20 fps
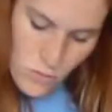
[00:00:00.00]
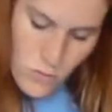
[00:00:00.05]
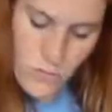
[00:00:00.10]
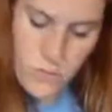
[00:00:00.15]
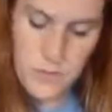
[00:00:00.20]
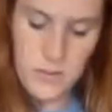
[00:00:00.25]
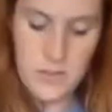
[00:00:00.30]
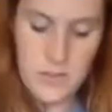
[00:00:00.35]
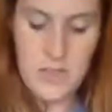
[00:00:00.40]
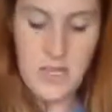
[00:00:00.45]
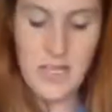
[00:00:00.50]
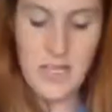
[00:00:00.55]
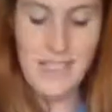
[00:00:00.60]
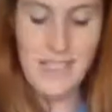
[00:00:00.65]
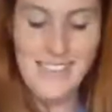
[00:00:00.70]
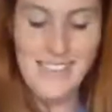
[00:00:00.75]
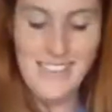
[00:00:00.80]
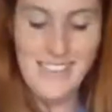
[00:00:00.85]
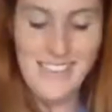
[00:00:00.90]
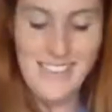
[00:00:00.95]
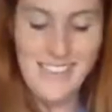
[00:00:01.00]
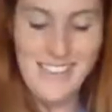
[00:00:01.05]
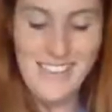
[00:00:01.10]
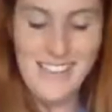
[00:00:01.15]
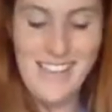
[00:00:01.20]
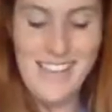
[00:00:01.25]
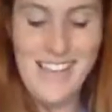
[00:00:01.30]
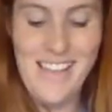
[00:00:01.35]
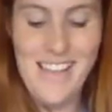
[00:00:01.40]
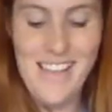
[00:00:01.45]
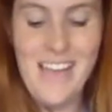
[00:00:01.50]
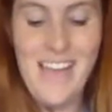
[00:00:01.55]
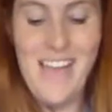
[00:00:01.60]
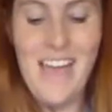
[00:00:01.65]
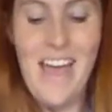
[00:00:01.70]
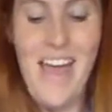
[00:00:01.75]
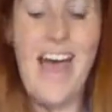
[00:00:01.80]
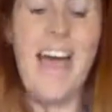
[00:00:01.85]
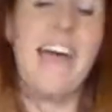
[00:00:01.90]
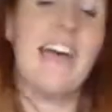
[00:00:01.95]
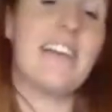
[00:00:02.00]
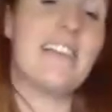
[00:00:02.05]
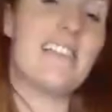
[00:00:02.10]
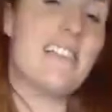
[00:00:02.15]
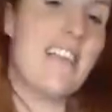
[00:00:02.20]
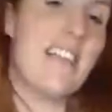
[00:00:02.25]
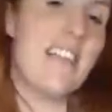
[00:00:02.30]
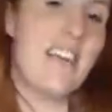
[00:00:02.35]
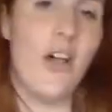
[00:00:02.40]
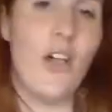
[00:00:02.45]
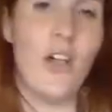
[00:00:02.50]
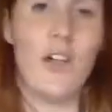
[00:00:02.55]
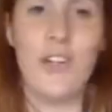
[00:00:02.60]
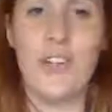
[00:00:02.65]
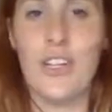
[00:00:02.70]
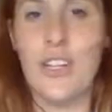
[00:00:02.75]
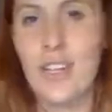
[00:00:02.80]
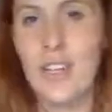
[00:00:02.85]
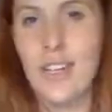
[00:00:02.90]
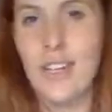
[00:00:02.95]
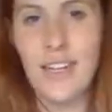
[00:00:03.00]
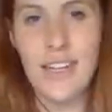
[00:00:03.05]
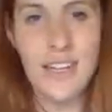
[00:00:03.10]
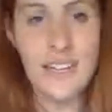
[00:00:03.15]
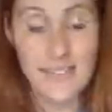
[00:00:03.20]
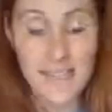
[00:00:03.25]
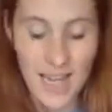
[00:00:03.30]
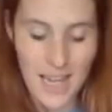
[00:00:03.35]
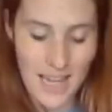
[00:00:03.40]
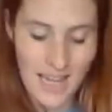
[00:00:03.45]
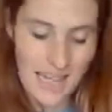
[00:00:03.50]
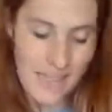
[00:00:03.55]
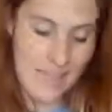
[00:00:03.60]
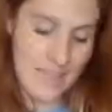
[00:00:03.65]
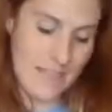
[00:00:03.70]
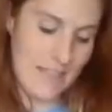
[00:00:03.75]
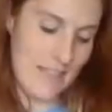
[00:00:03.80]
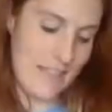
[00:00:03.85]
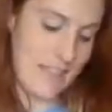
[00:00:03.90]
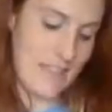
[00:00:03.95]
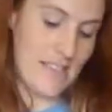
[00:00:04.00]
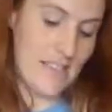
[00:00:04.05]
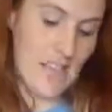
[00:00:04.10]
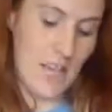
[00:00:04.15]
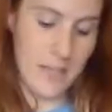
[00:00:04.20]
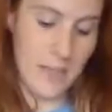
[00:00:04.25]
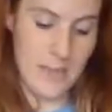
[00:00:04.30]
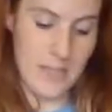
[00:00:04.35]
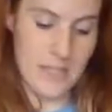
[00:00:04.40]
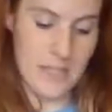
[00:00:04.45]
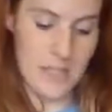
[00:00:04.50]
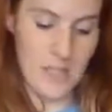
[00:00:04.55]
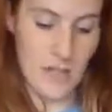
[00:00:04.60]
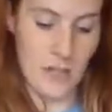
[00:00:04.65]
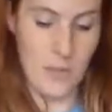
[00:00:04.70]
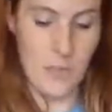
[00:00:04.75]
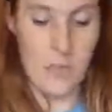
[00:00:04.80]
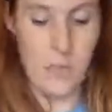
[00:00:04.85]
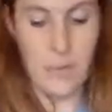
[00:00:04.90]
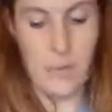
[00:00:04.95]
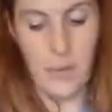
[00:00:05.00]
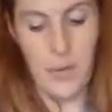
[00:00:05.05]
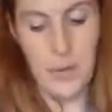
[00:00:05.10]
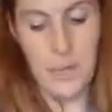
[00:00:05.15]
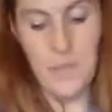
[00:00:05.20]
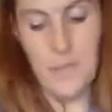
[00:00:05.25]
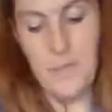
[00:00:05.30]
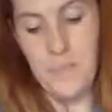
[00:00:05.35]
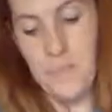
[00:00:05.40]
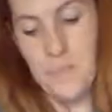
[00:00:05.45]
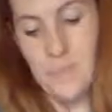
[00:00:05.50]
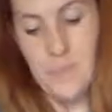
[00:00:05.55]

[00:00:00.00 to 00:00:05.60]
Oops. I accidentally colored it in. It's not a big deal, but